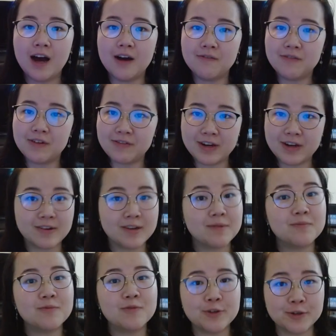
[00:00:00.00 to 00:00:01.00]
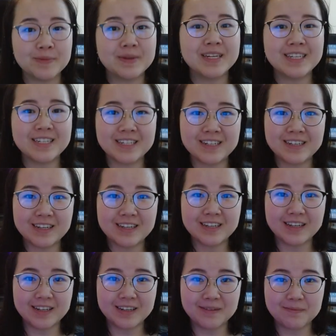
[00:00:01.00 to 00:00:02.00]
vivarium room
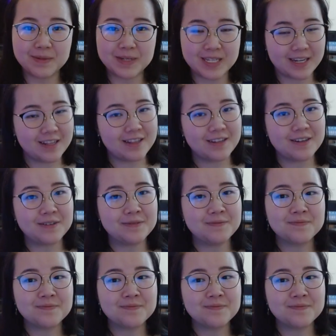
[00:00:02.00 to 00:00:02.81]
in particular.